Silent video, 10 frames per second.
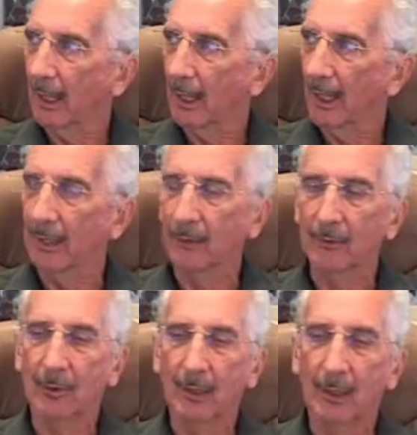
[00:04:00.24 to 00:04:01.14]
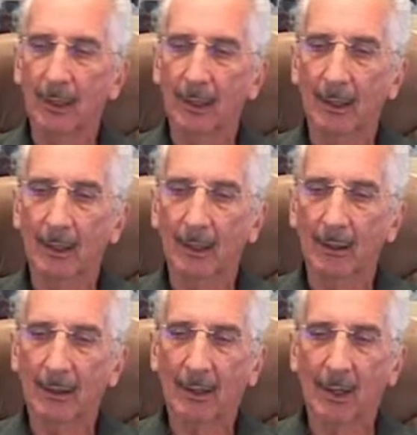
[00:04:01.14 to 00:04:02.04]
has
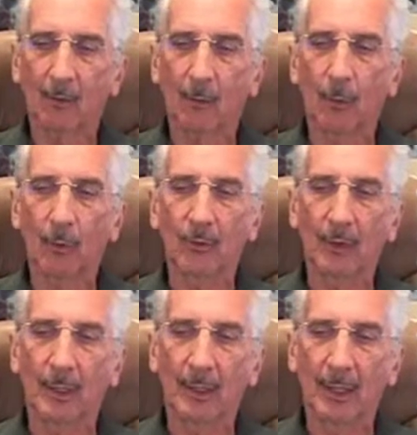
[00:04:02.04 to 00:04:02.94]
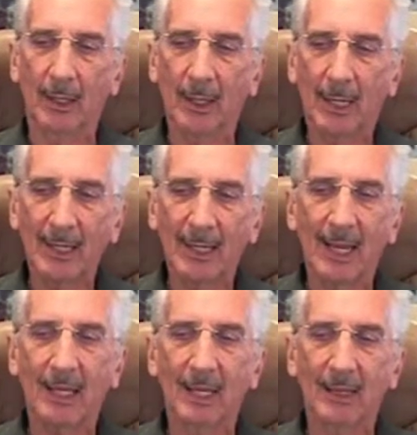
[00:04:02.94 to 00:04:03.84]
kind of almost an
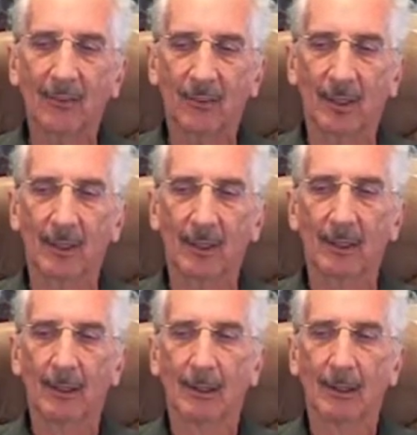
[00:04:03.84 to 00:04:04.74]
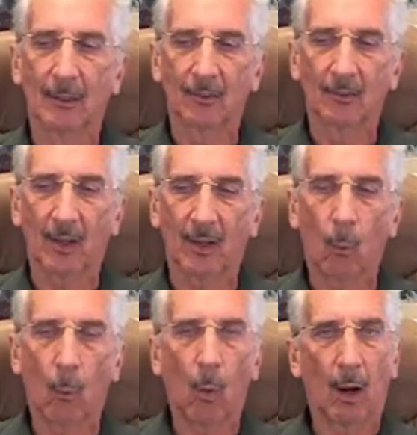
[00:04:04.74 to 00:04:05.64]
innate instinct to say
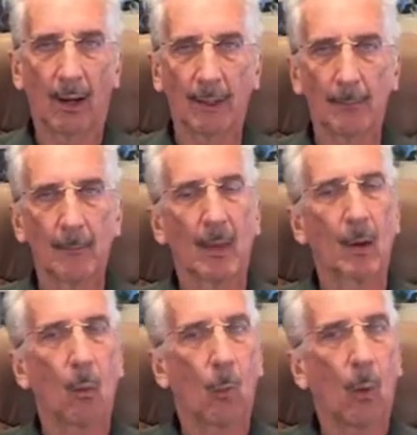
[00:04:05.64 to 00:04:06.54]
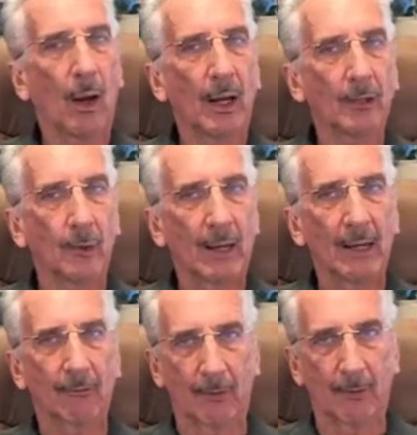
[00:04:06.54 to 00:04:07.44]
why. Why to
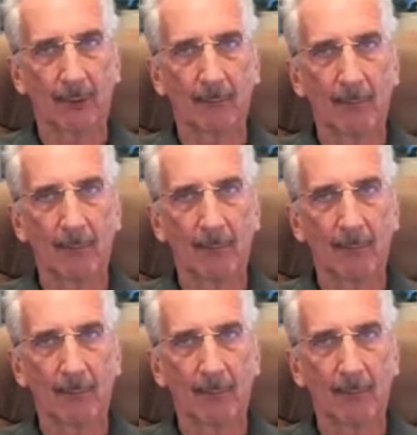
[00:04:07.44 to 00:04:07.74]
everything?